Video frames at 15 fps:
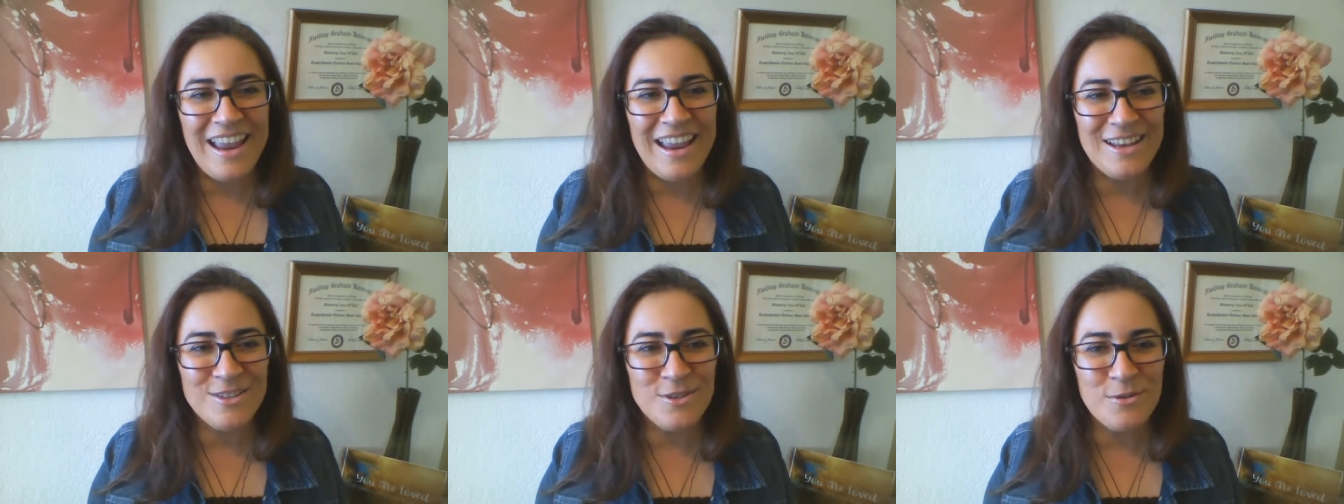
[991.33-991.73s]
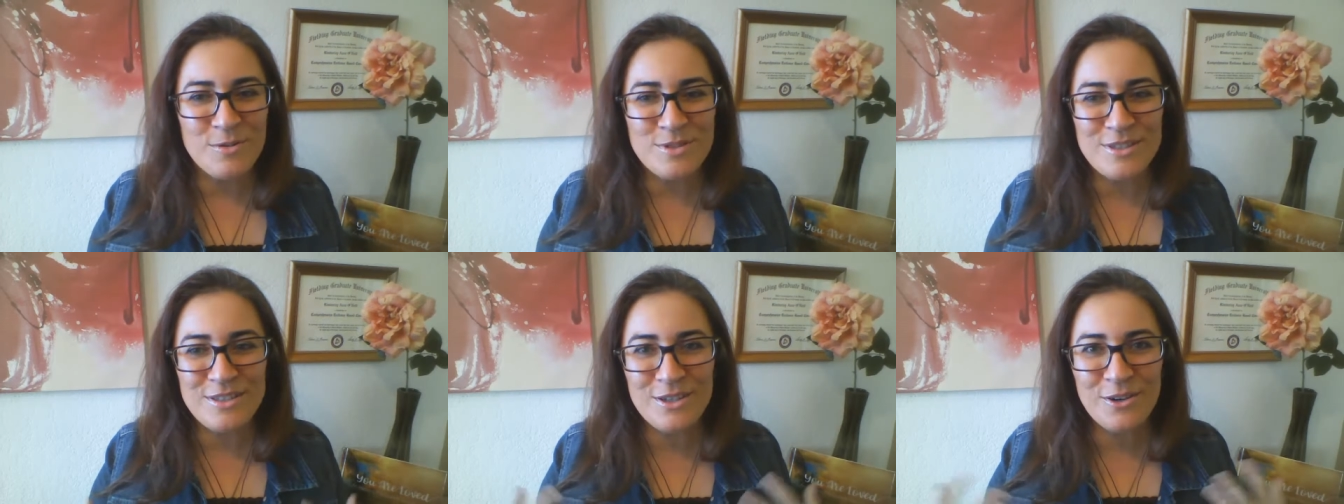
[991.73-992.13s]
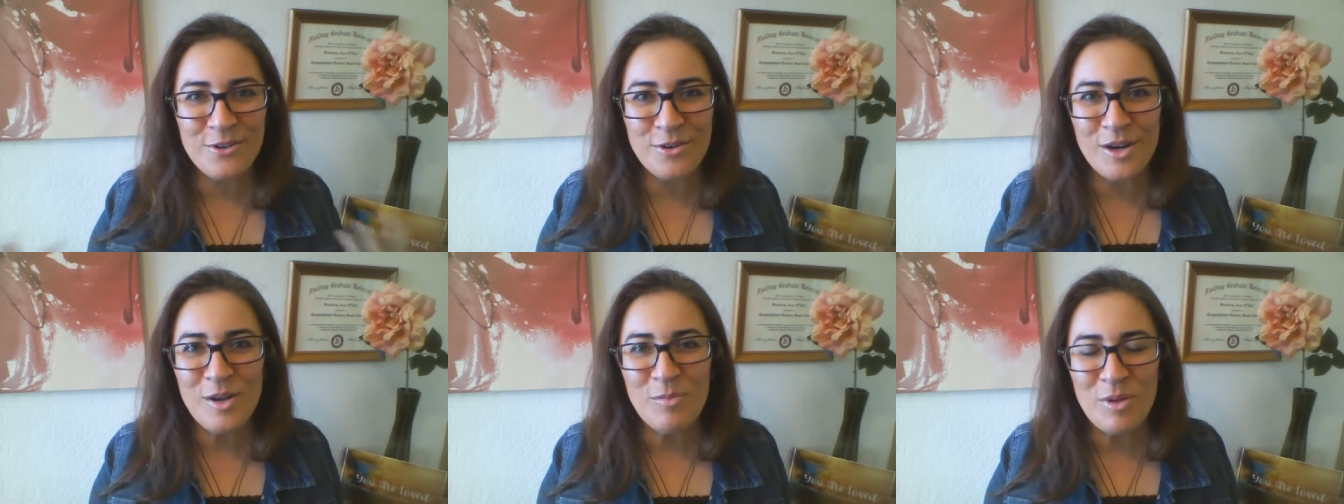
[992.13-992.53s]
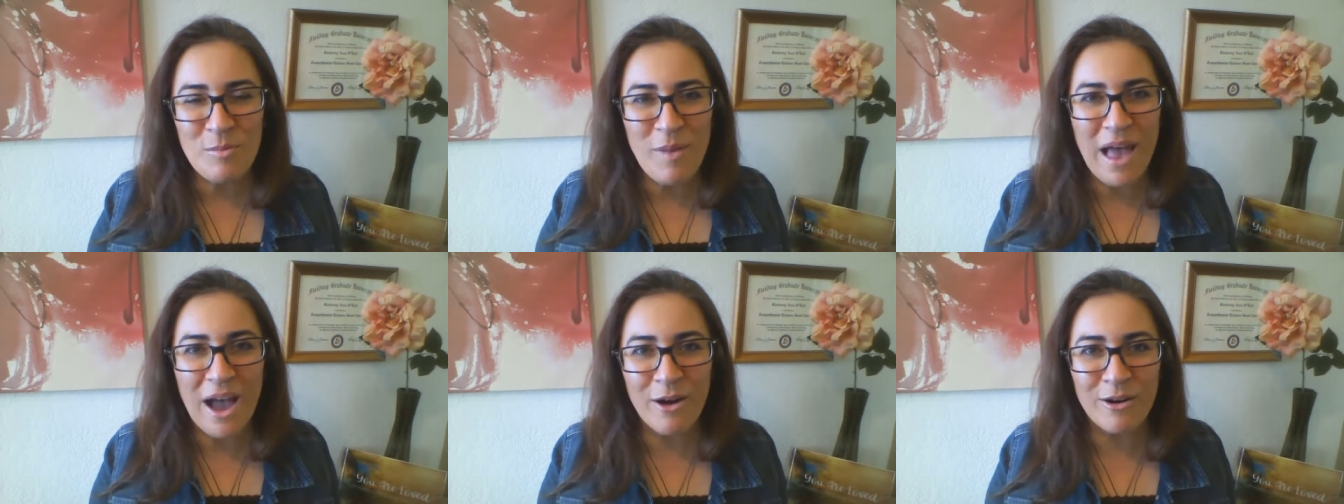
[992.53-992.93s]
And so it was this incredibly
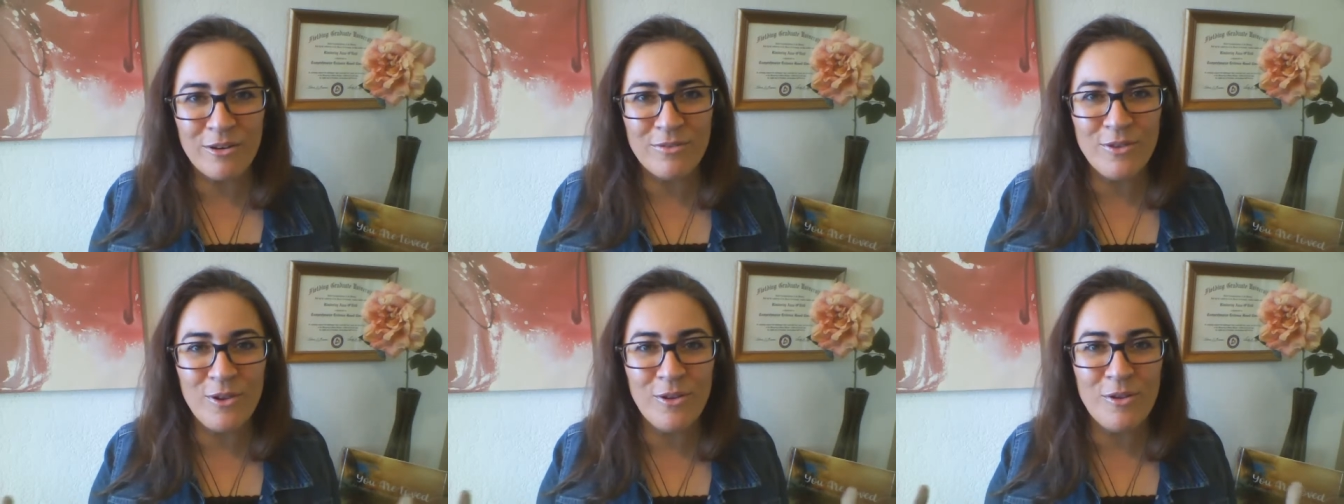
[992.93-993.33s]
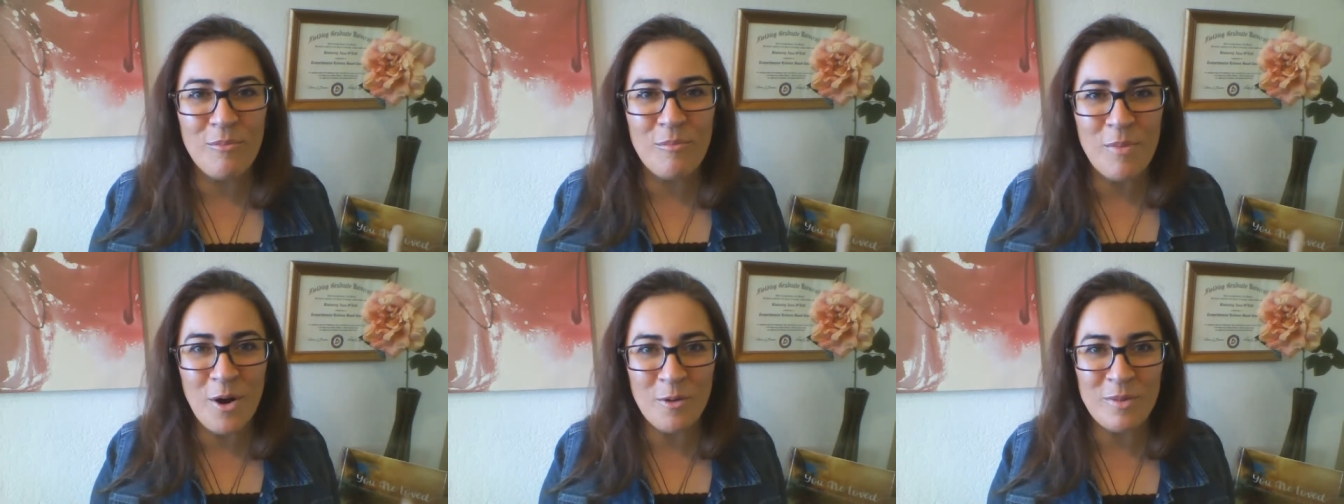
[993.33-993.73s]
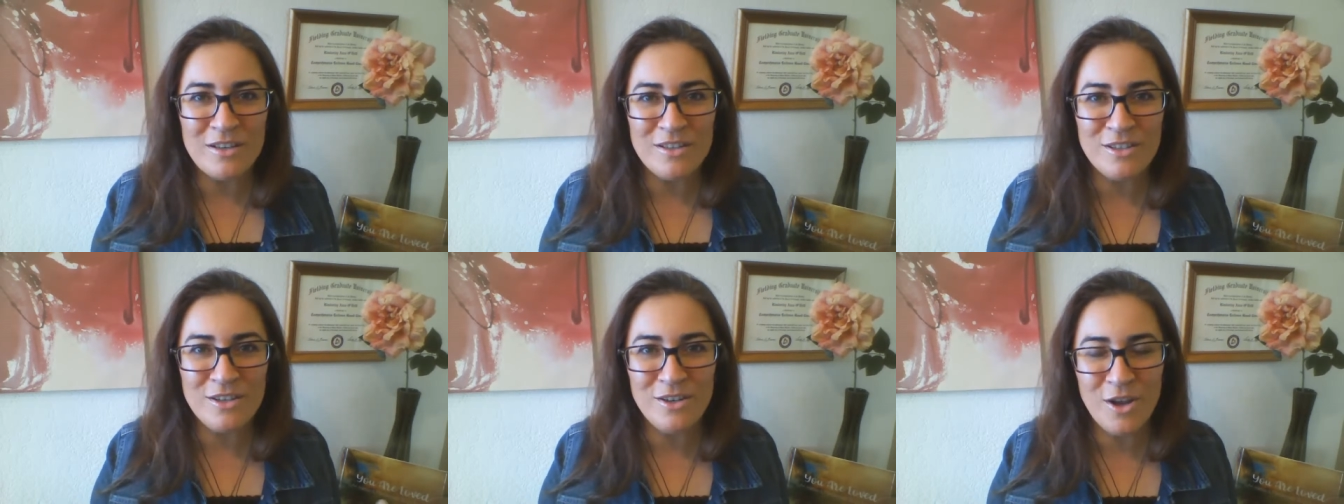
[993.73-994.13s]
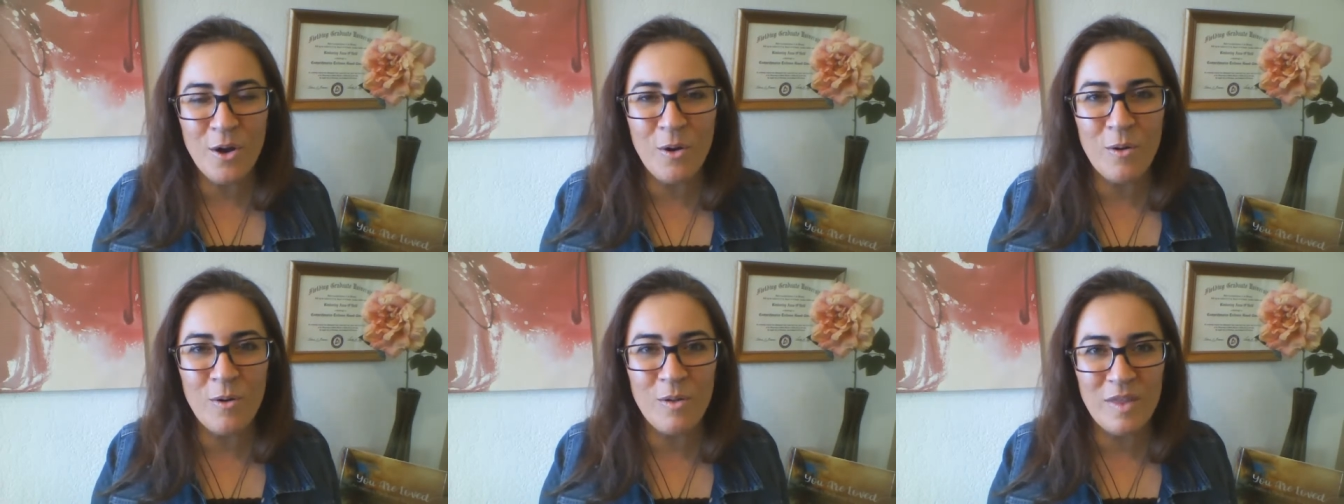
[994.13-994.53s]
powerful moment to
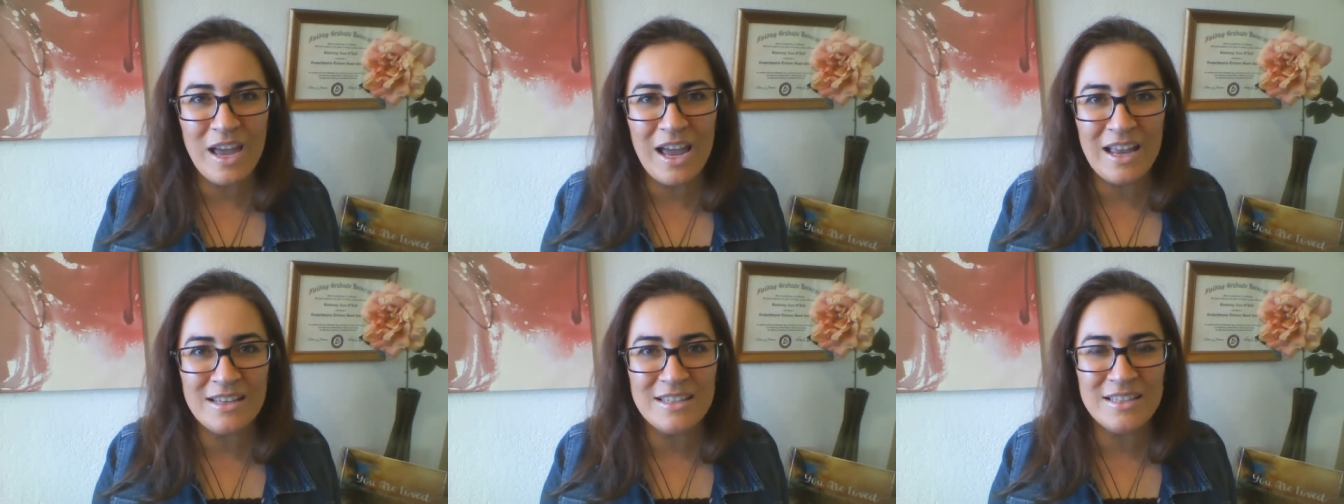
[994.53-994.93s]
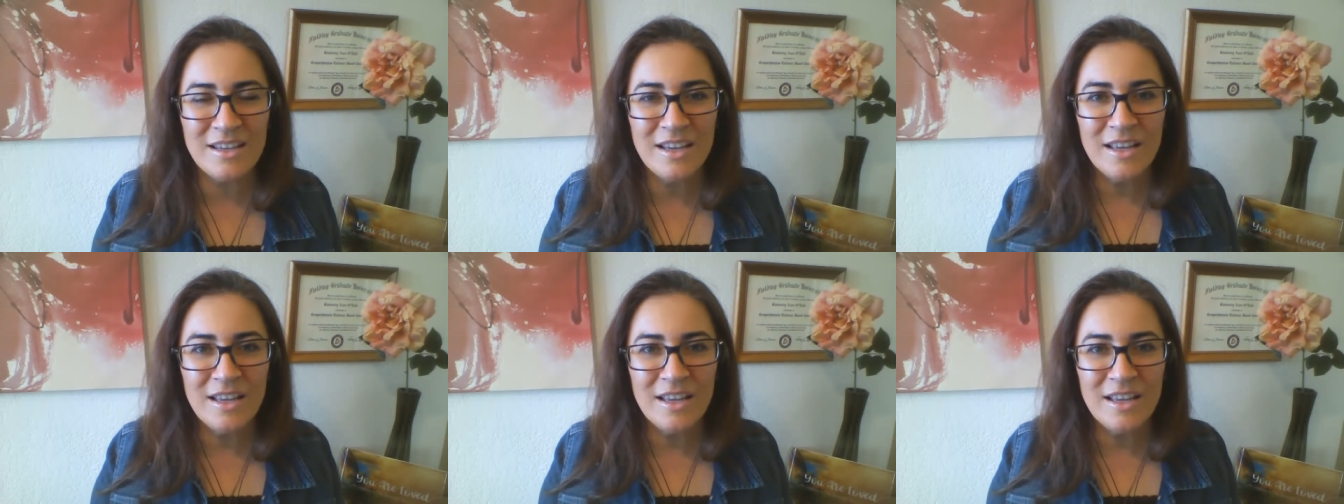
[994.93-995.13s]
know that